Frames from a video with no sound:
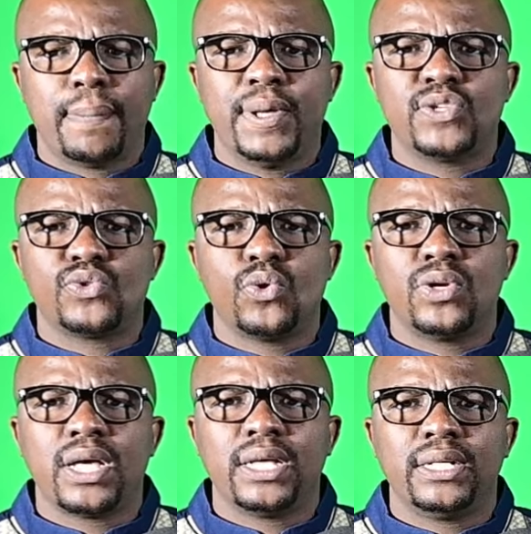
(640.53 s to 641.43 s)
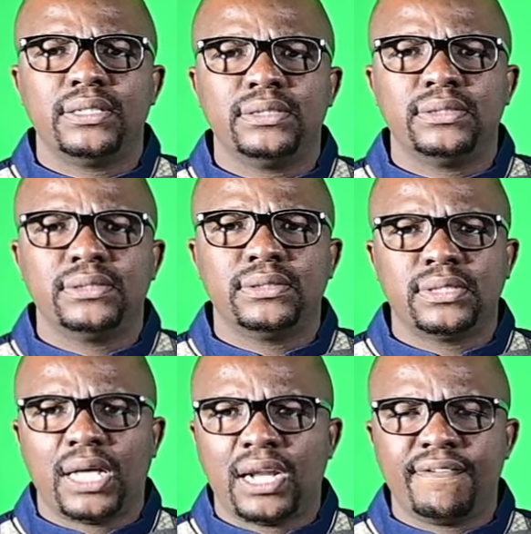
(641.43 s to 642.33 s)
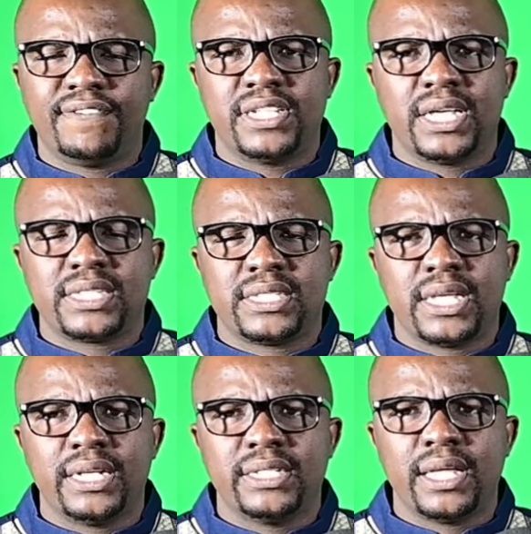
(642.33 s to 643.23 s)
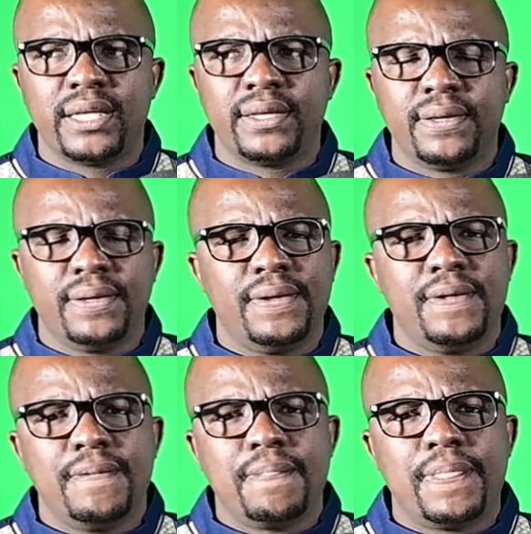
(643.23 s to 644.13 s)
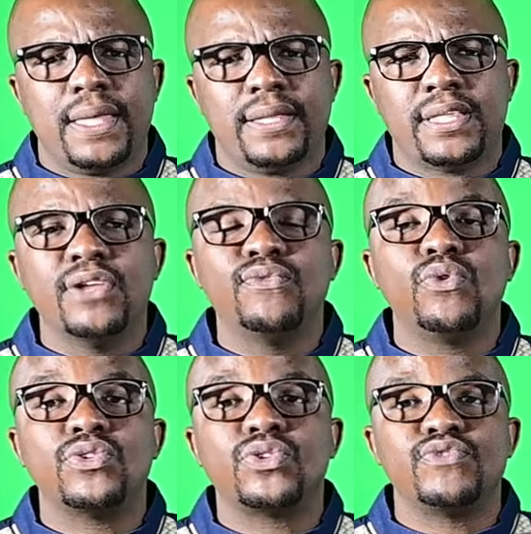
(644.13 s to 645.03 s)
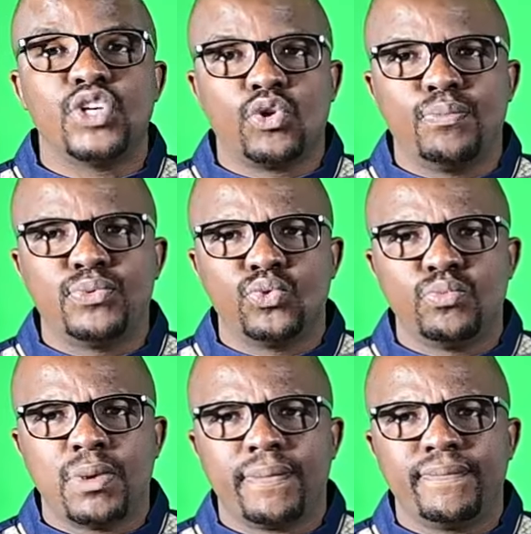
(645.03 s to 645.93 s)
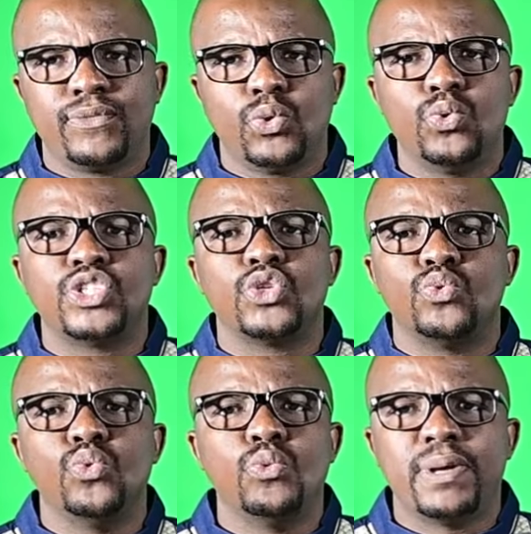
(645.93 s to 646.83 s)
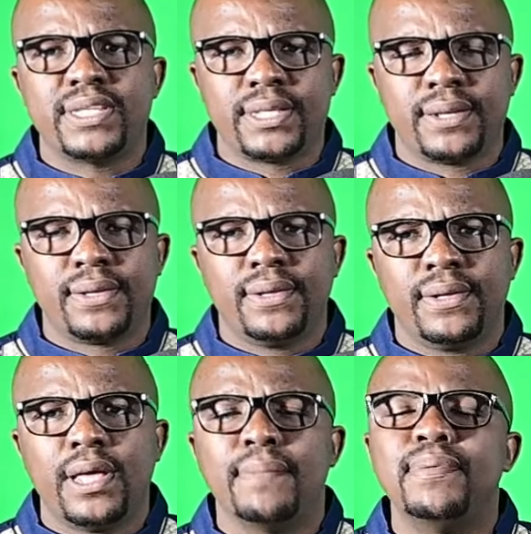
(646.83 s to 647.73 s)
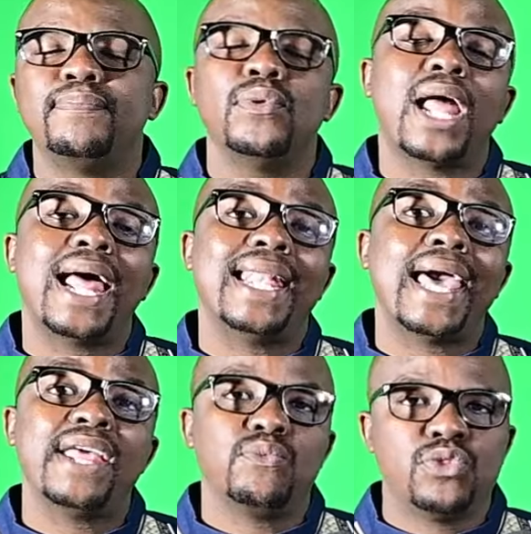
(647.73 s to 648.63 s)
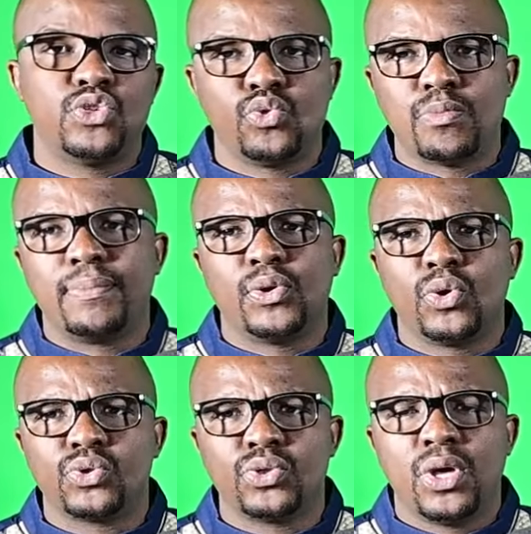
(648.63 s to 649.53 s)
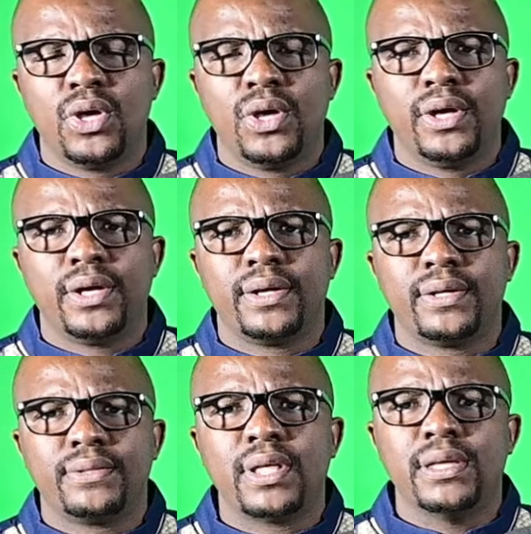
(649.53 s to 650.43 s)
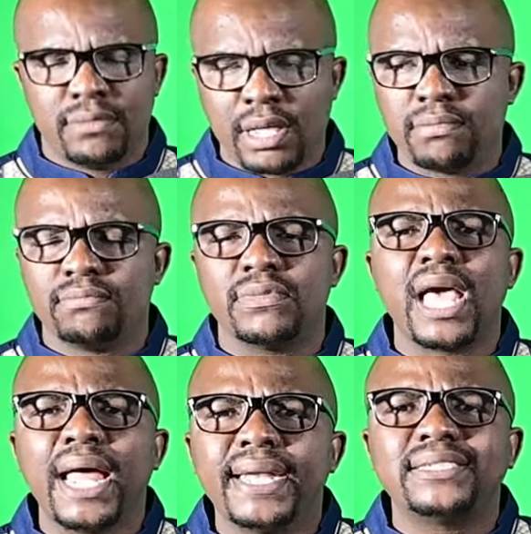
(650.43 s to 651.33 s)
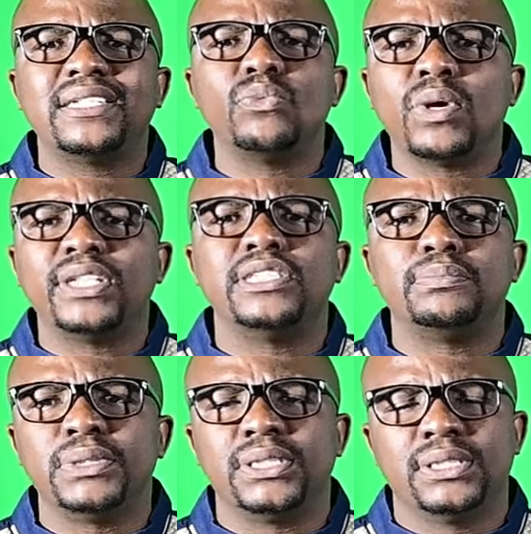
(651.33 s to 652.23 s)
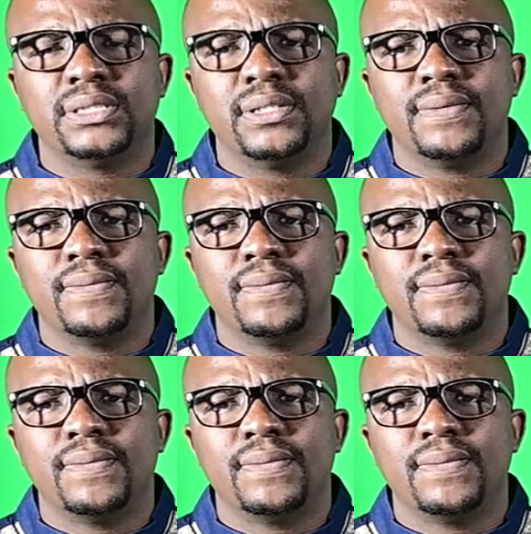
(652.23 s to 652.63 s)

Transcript: persona, gravitas, and the influence of Jacob Zuma, who's a Zulu person, and people align with Zuma because they understand what he speaks,